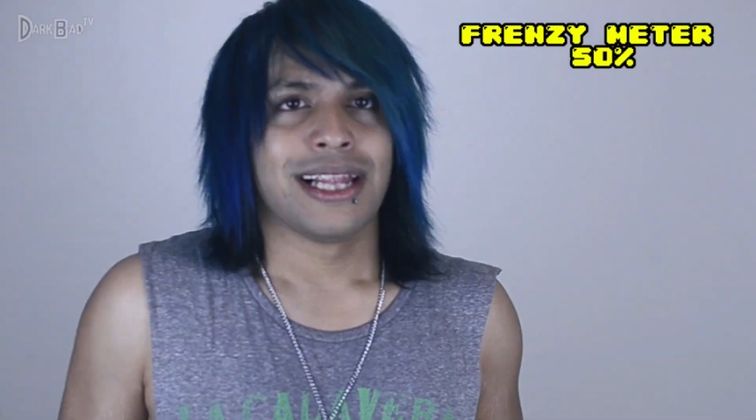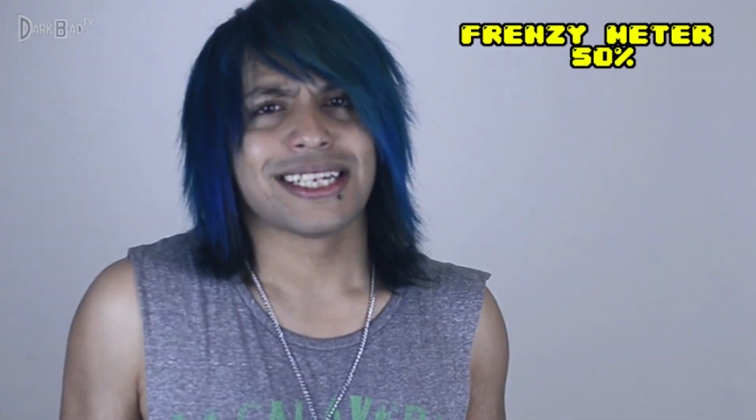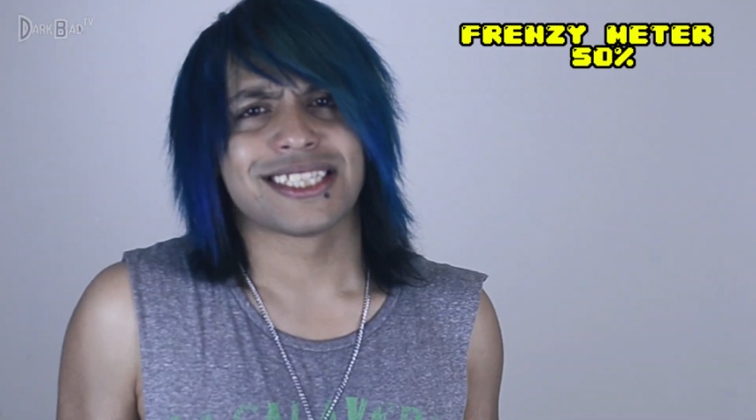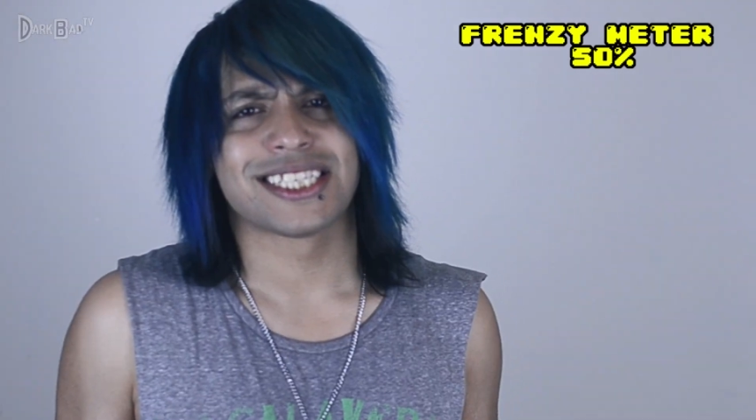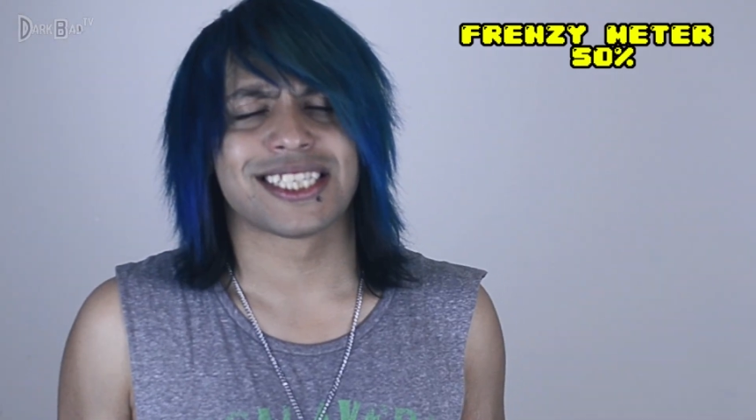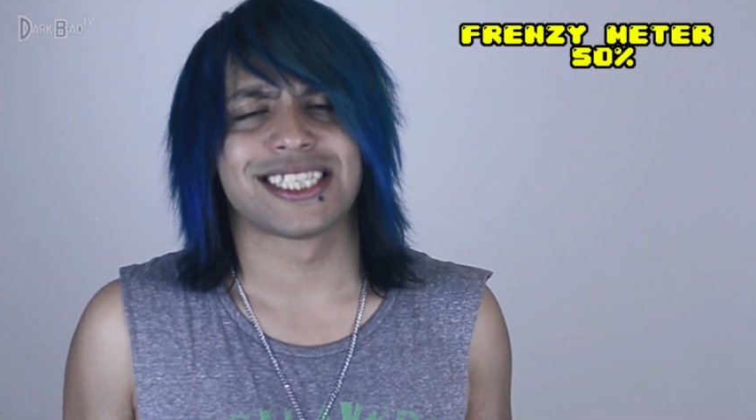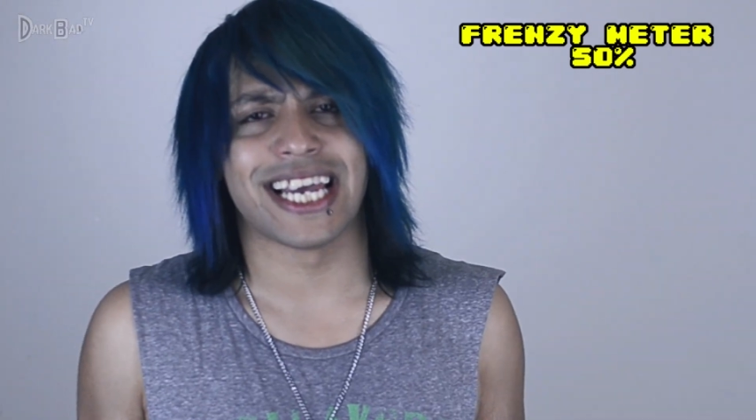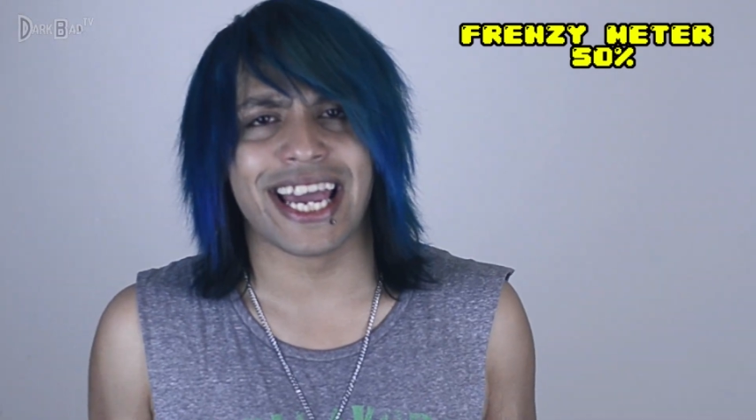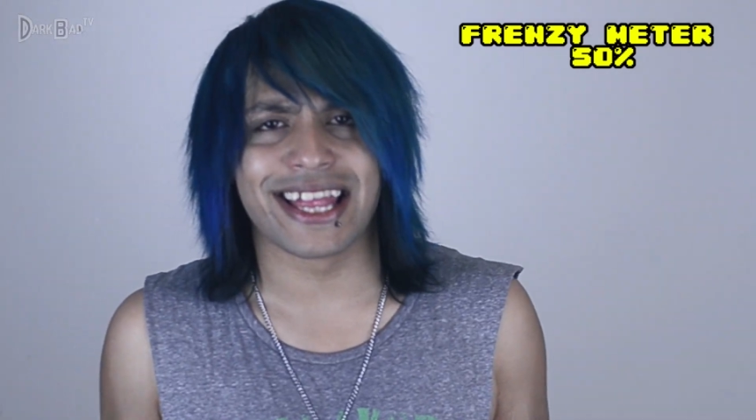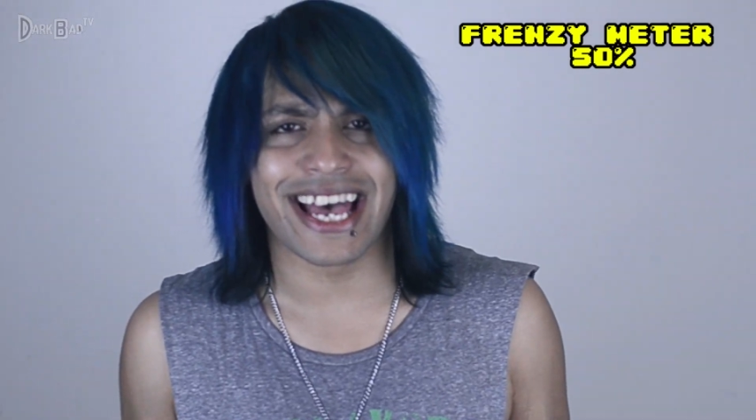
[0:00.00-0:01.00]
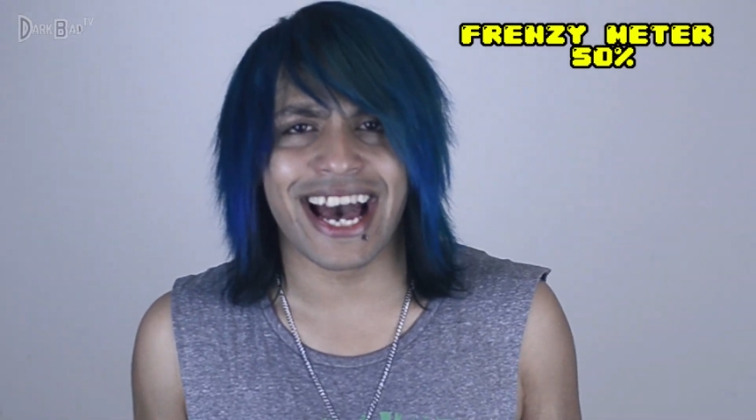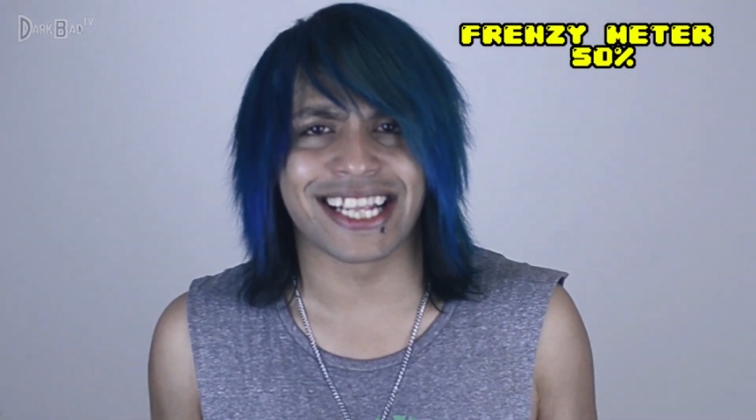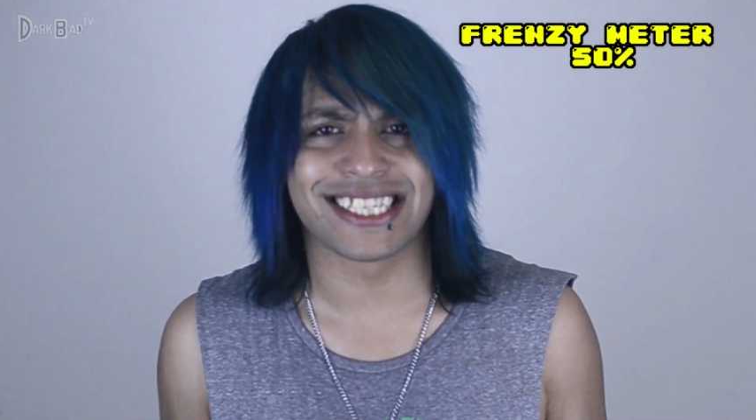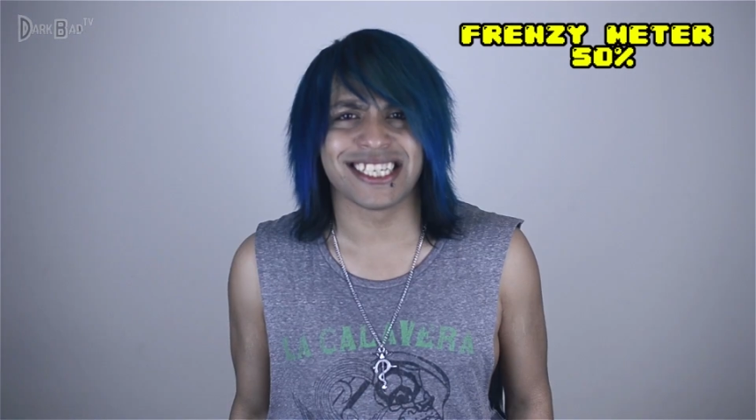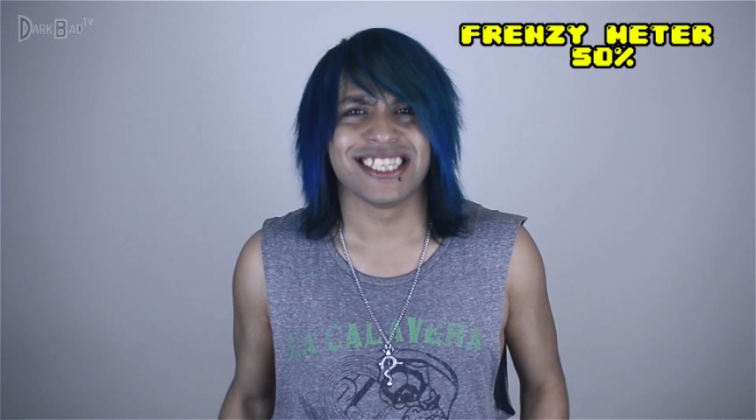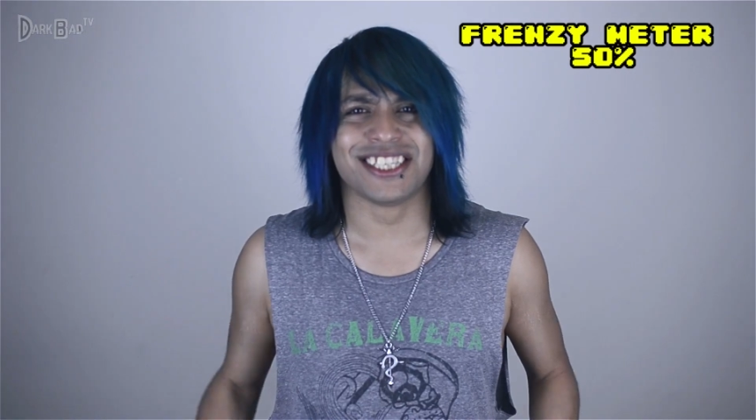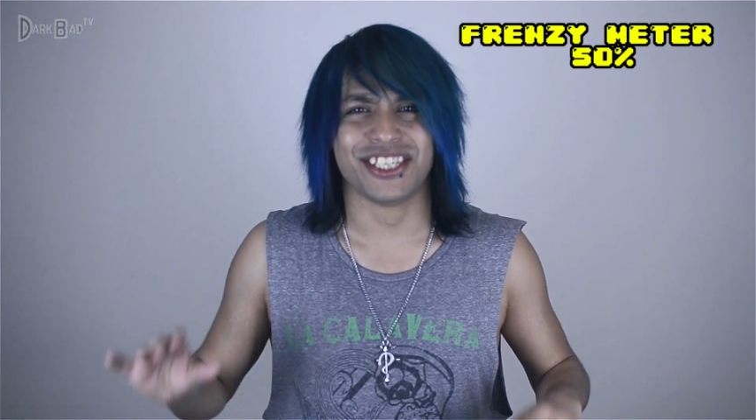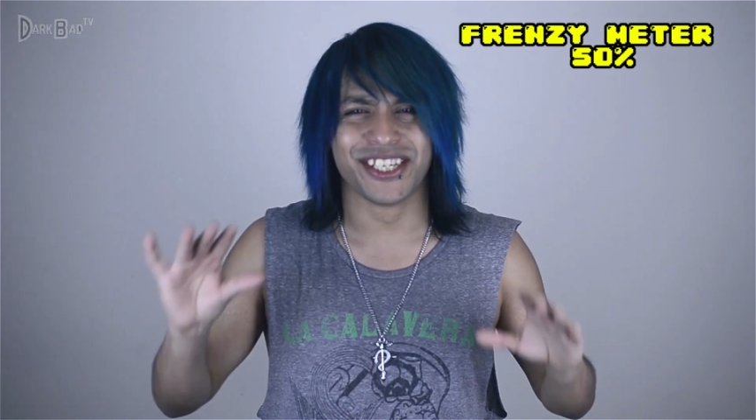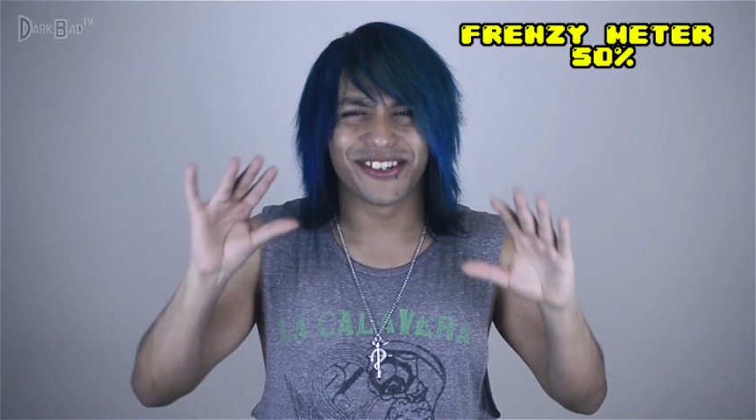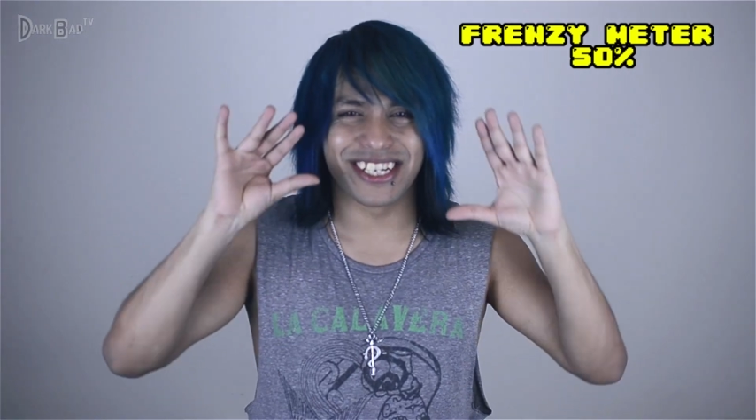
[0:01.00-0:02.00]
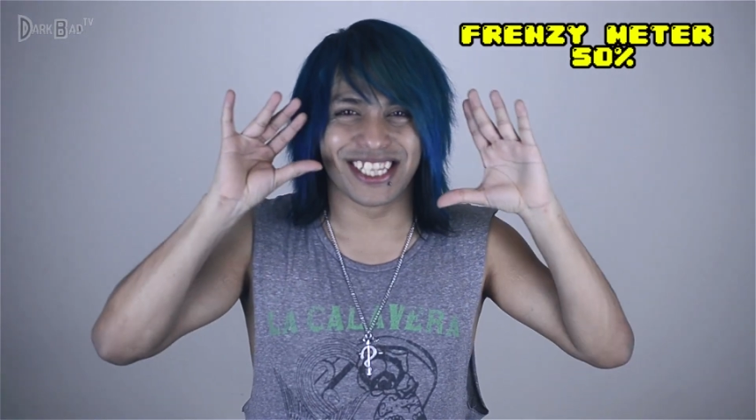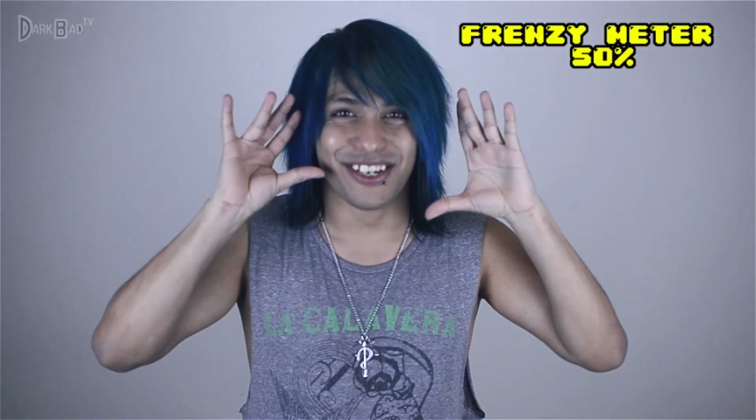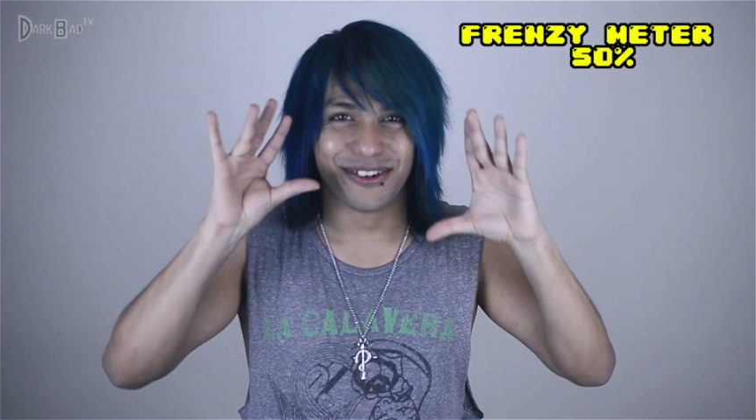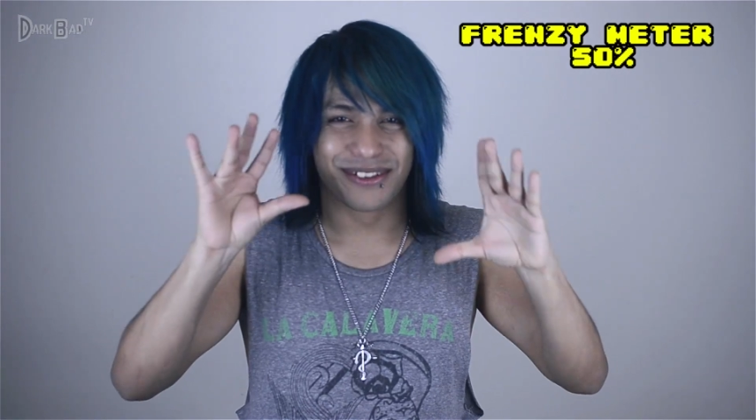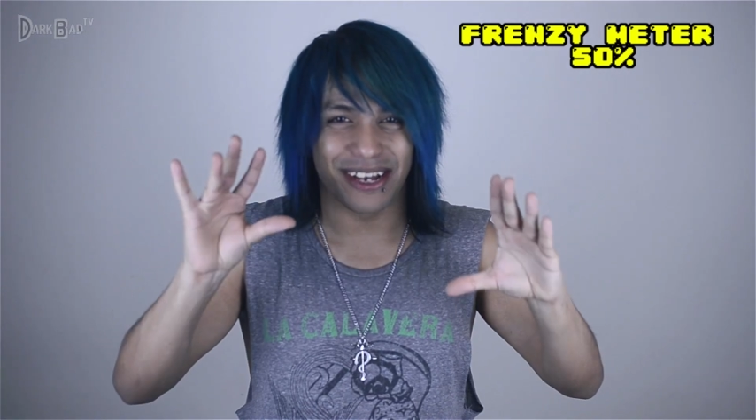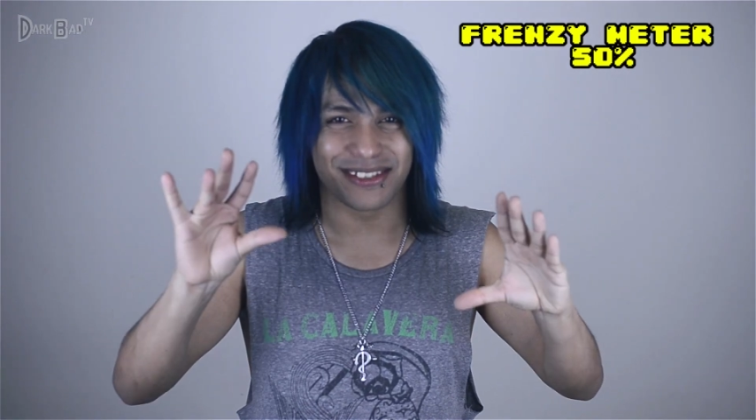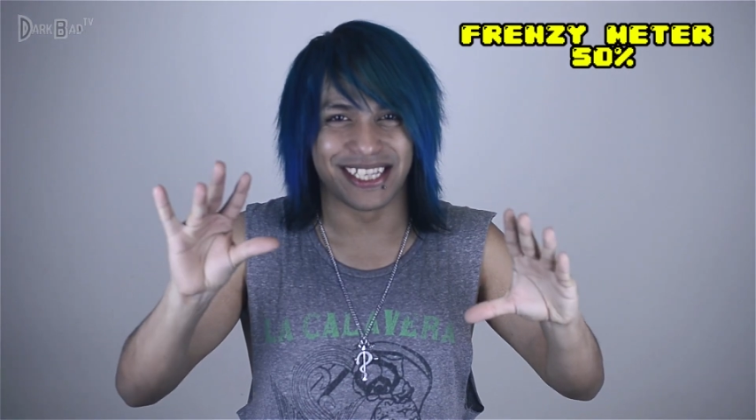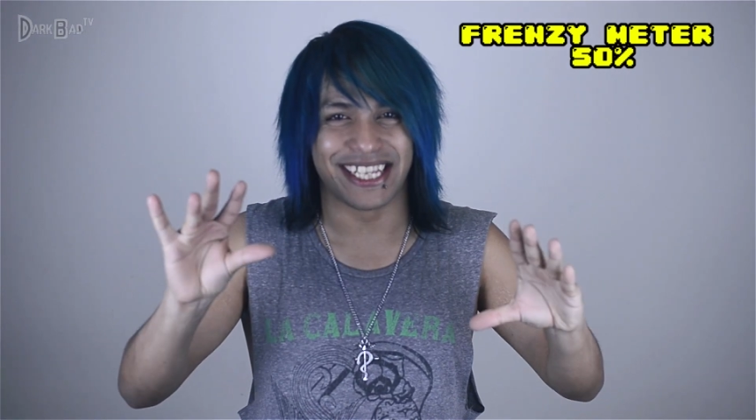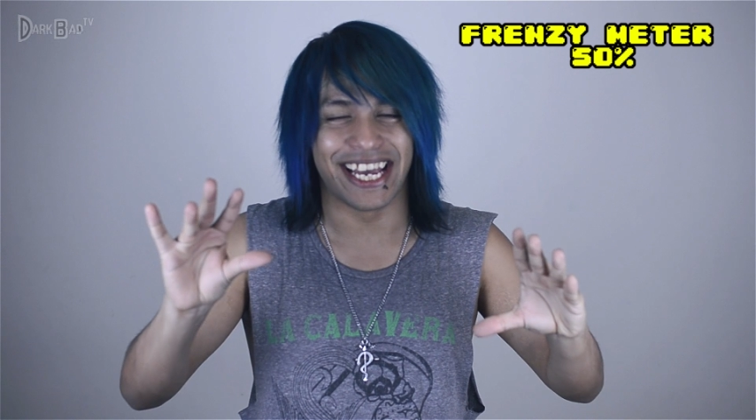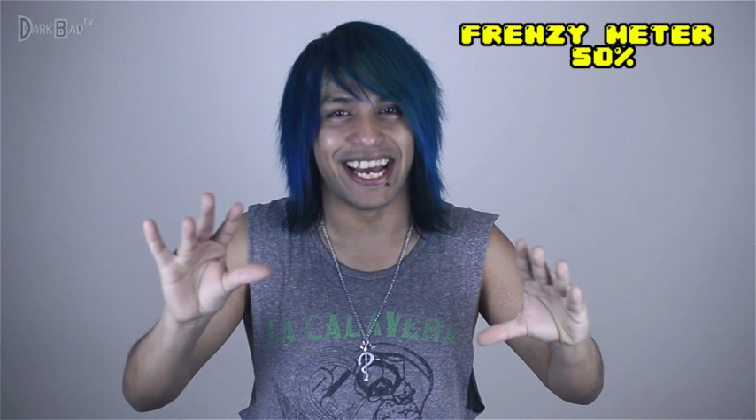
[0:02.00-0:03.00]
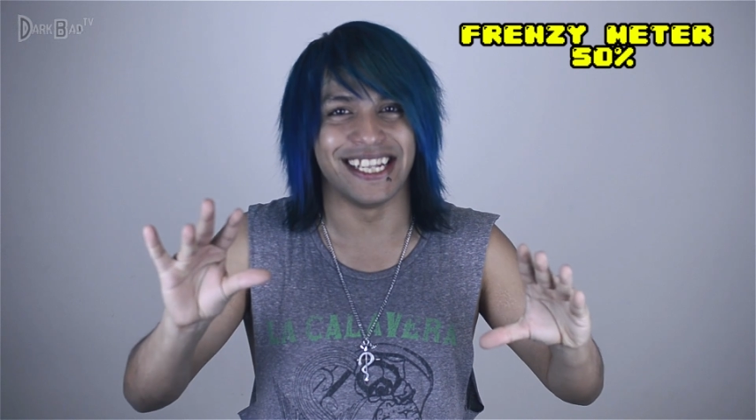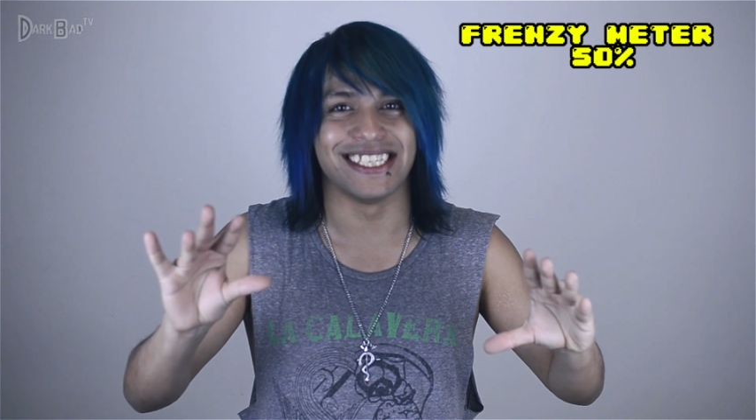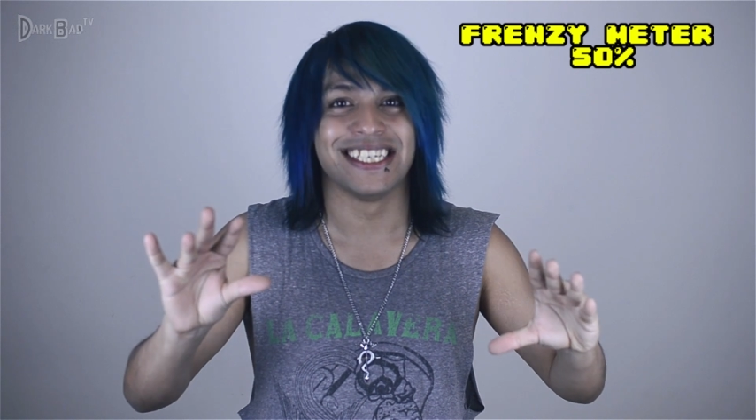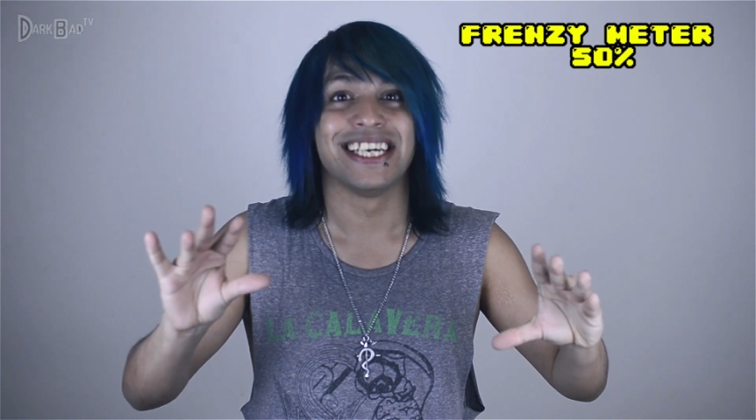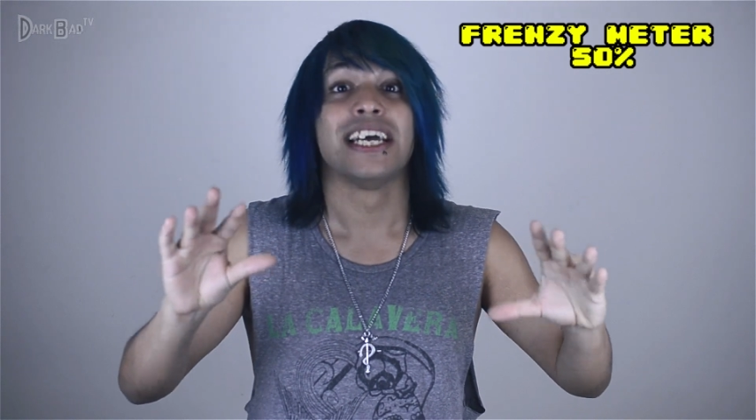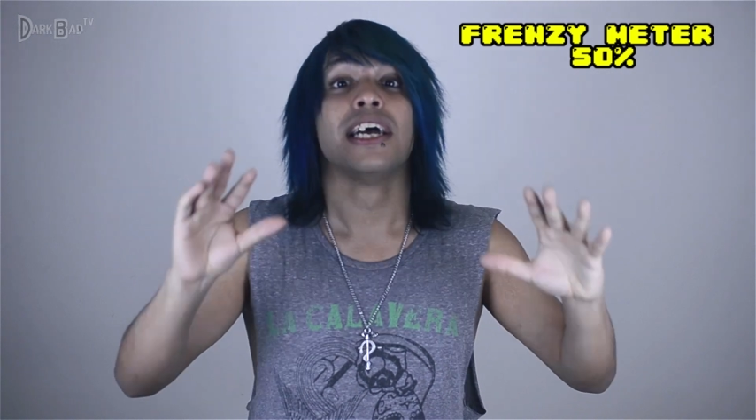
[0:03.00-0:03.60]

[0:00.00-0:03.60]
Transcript: Well, let's just say that during 2010,